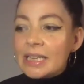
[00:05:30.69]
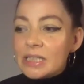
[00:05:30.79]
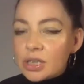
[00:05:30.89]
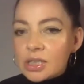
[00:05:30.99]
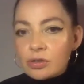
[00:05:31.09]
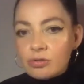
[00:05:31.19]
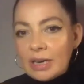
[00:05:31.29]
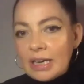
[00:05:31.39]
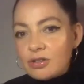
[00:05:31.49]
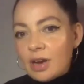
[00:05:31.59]
just
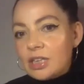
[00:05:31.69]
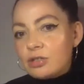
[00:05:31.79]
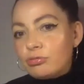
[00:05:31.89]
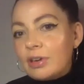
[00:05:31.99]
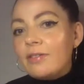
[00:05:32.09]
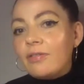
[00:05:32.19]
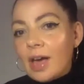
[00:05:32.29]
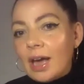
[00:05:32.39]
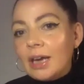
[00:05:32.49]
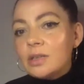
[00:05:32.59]
really trying to
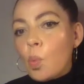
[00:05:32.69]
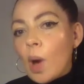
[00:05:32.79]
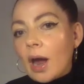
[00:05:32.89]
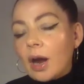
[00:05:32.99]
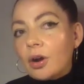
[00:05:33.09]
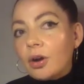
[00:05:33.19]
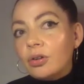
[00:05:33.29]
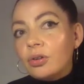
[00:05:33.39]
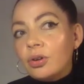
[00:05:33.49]
re-find where